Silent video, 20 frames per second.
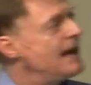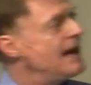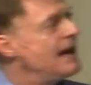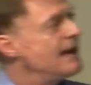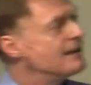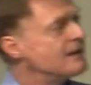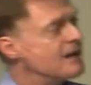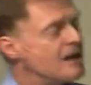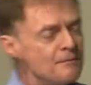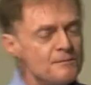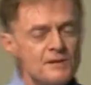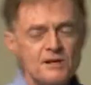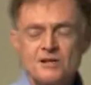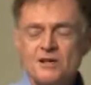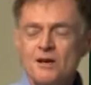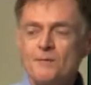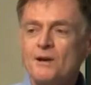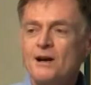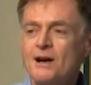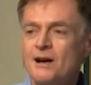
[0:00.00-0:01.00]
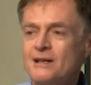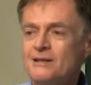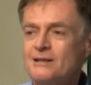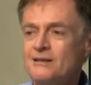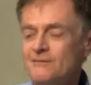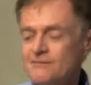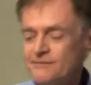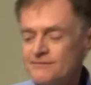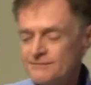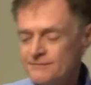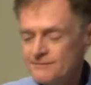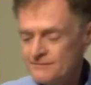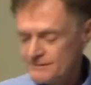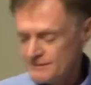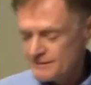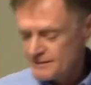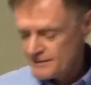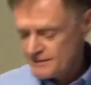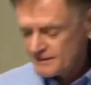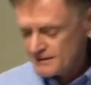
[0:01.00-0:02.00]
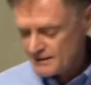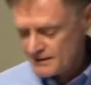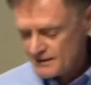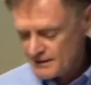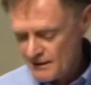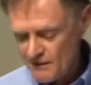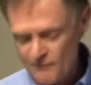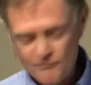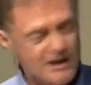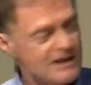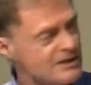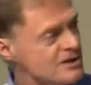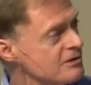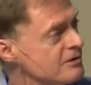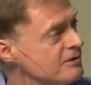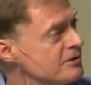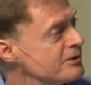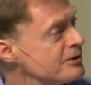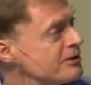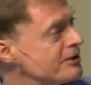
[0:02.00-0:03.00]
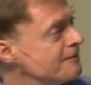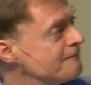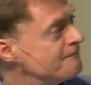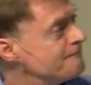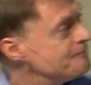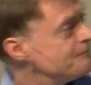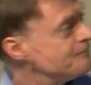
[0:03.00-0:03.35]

and come to some kind of a resolution.